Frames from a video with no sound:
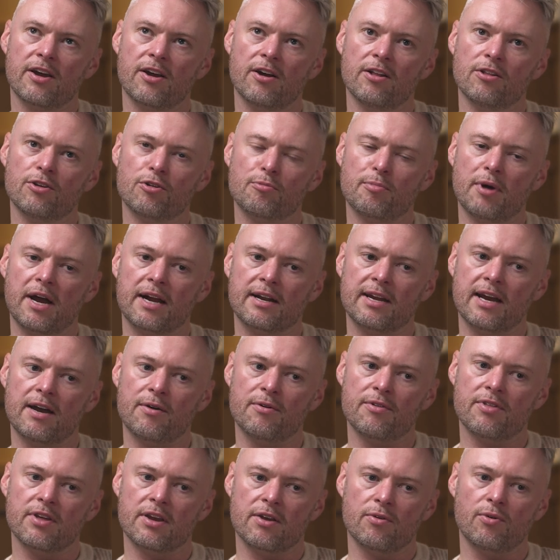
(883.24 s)
look back now
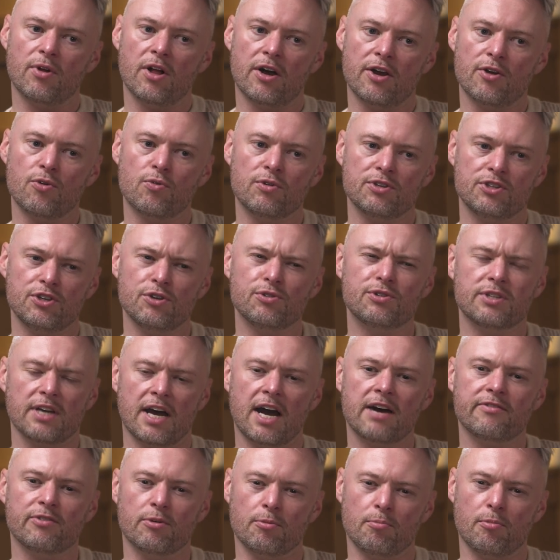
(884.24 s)
and think, well, I always used to
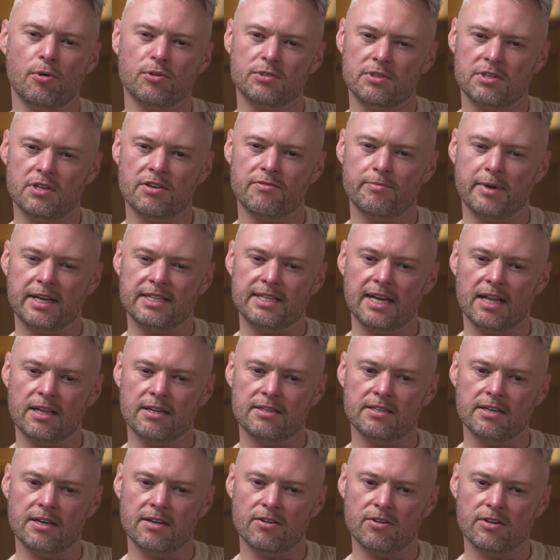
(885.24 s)
have a positive
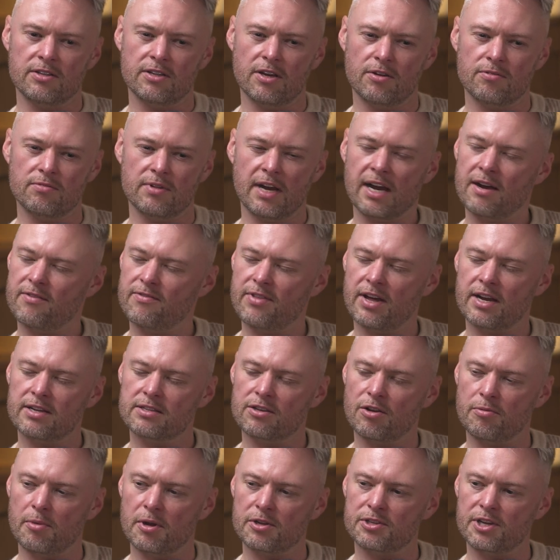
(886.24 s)
mentality and I don't have that
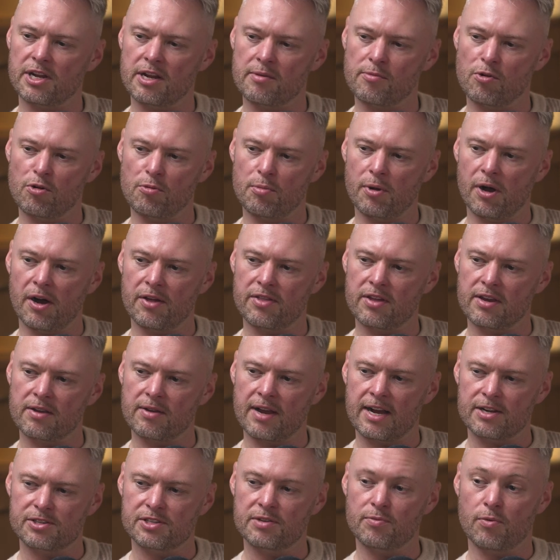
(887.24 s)
so much anymore. But I think
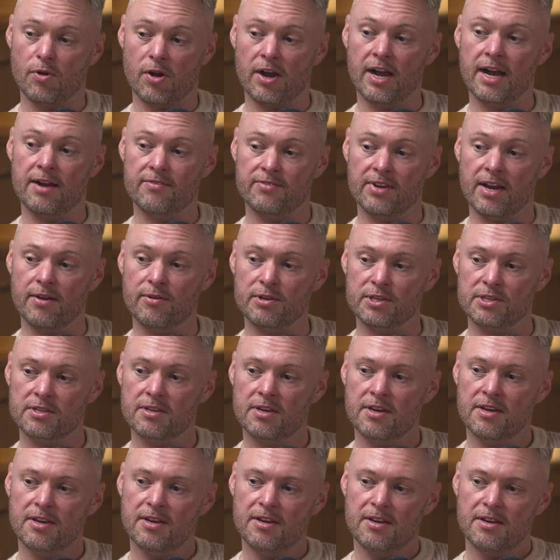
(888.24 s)
actually what I have now is
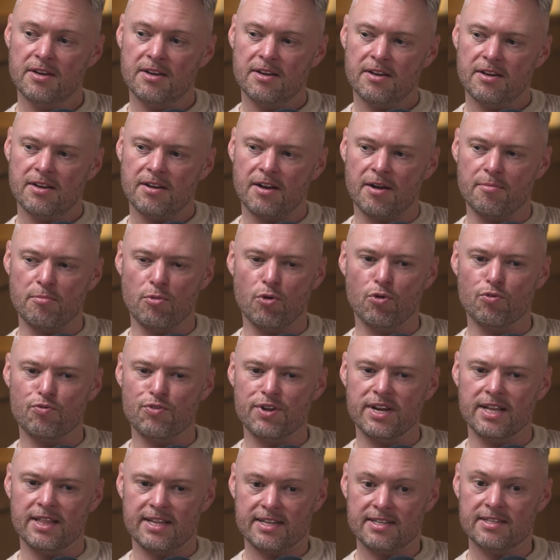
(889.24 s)
a more
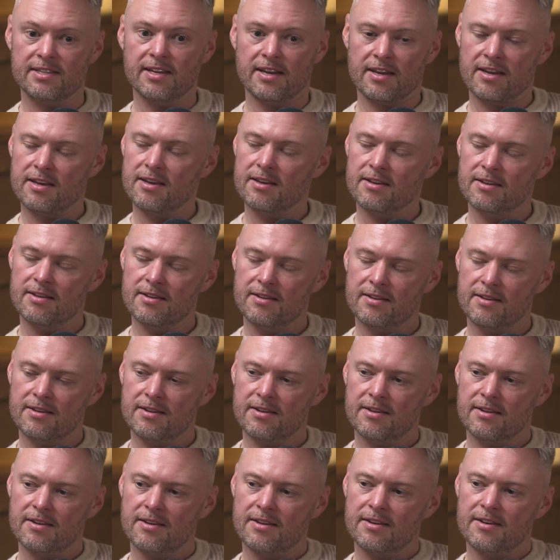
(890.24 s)
realistic
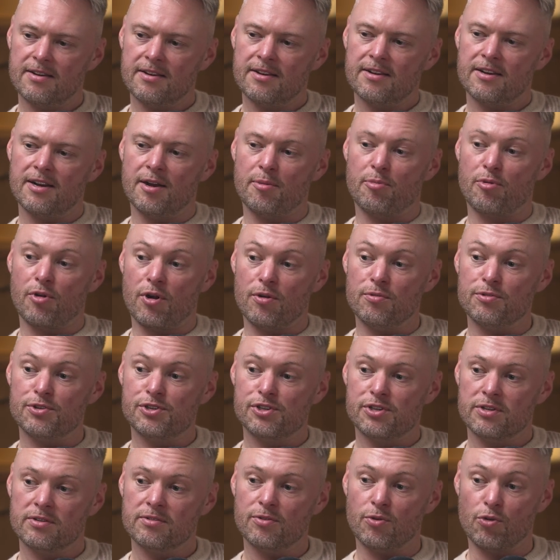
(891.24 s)

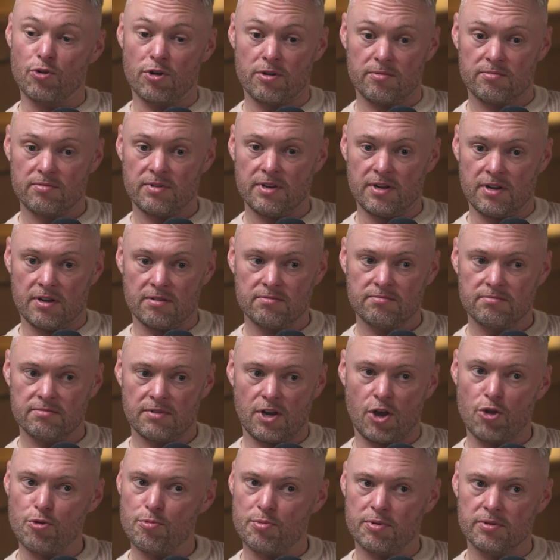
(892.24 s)
approach or,
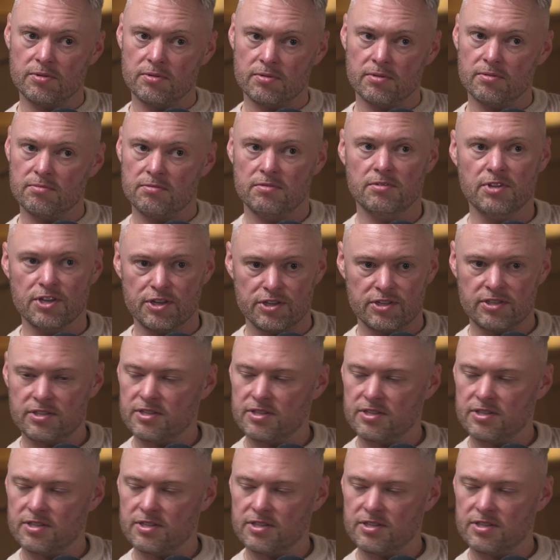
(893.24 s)
openness